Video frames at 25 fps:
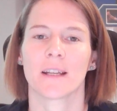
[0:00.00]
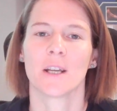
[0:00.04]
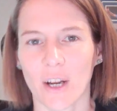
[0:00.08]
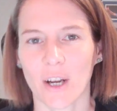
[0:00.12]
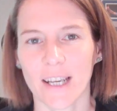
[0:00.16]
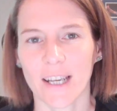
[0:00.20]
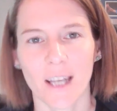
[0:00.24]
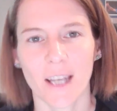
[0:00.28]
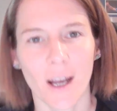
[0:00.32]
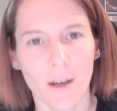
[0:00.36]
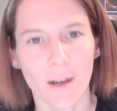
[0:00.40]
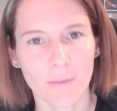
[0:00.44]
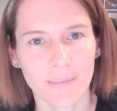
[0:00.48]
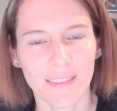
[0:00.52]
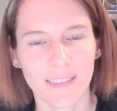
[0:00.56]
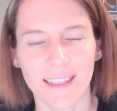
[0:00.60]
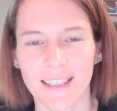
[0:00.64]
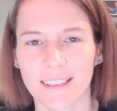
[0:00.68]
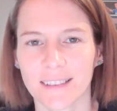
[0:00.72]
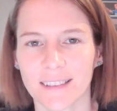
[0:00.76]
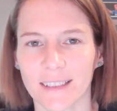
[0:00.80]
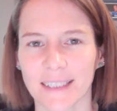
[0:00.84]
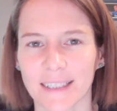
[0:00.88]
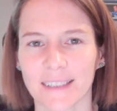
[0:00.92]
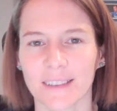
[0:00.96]
And I love
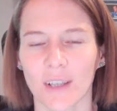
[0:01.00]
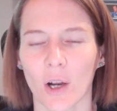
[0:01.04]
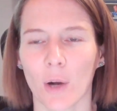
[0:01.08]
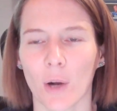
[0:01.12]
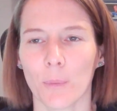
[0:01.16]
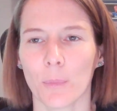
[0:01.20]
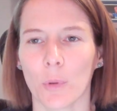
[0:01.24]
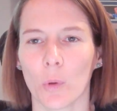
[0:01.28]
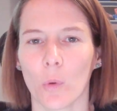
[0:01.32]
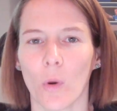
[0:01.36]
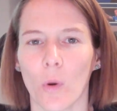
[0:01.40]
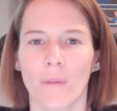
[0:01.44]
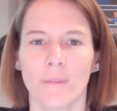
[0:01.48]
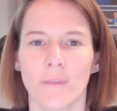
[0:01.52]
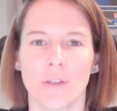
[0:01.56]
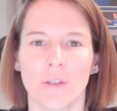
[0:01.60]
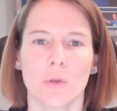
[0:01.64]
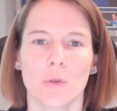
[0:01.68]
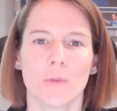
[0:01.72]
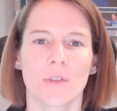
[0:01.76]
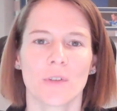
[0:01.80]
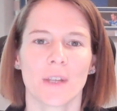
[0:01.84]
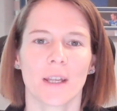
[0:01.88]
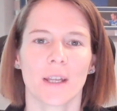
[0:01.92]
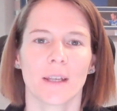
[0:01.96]
this example of
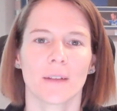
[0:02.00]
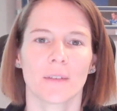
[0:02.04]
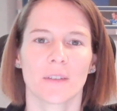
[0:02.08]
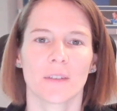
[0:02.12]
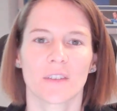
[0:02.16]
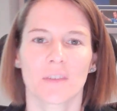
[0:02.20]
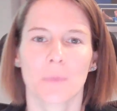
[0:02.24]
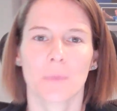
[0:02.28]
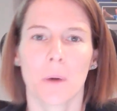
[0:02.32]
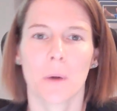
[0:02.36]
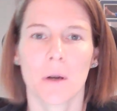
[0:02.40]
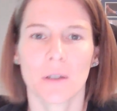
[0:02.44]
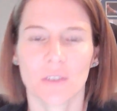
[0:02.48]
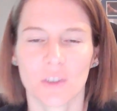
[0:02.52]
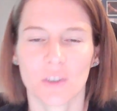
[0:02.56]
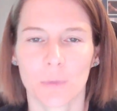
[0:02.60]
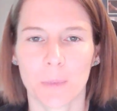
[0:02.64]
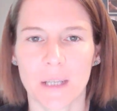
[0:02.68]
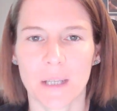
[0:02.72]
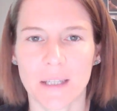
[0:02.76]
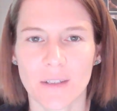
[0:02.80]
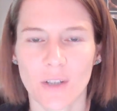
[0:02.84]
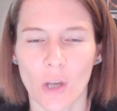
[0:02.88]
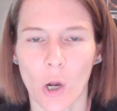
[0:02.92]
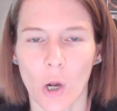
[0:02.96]
using the smart
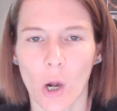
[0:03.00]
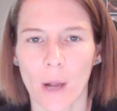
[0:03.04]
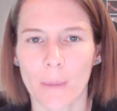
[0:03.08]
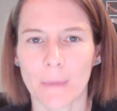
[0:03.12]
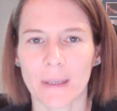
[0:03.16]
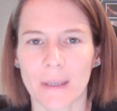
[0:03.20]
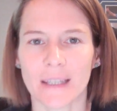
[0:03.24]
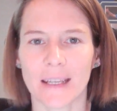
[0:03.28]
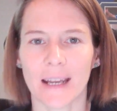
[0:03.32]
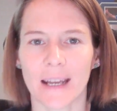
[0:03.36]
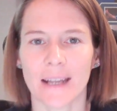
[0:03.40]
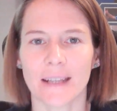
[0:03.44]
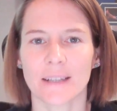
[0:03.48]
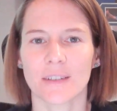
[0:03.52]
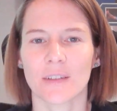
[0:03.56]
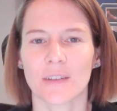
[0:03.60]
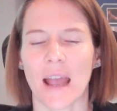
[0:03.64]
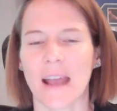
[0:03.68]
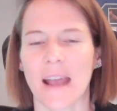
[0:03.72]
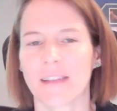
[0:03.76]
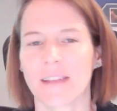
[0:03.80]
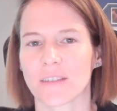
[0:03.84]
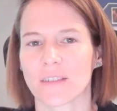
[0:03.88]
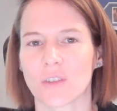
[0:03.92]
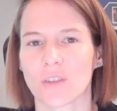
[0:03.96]
speed timing
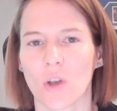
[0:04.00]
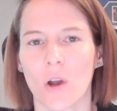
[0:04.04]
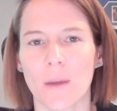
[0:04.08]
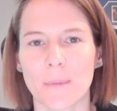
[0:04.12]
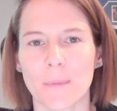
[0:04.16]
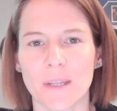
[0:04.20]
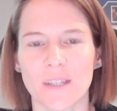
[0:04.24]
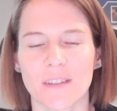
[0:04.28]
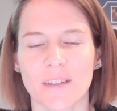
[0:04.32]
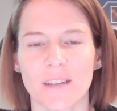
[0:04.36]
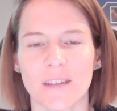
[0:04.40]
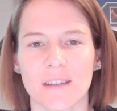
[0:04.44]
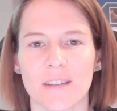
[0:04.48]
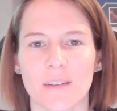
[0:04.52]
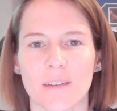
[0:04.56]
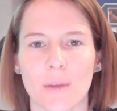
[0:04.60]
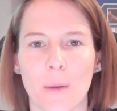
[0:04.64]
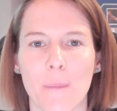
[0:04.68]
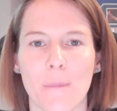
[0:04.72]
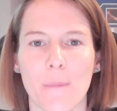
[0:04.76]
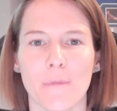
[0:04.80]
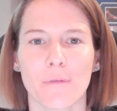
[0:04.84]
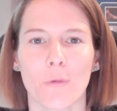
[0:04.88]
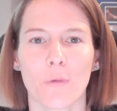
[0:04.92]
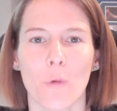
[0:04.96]
gates as a timing
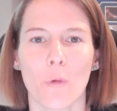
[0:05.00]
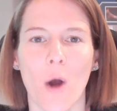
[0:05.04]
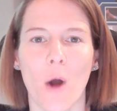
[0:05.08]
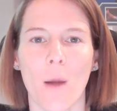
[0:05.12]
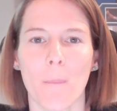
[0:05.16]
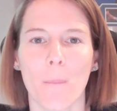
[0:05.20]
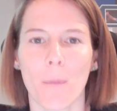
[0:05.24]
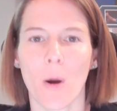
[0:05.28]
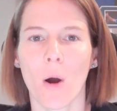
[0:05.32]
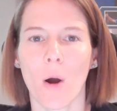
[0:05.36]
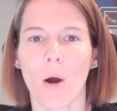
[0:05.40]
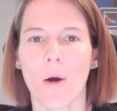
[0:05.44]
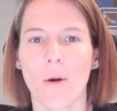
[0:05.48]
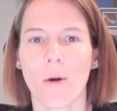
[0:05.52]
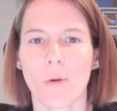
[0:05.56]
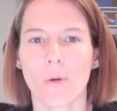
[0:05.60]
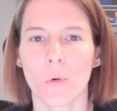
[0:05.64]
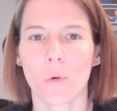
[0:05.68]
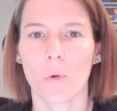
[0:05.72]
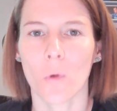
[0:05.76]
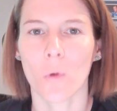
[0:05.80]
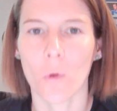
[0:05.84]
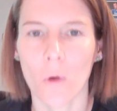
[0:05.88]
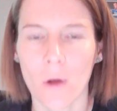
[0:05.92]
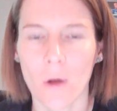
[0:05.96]
system for a
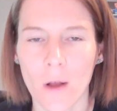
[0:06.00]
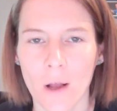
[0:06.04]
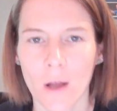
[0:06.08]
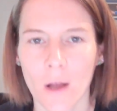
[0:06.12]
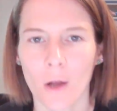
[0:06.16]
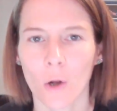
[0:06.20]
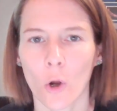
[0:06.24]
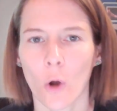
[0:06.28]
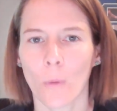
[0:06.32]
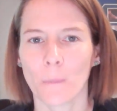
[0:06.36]
parkour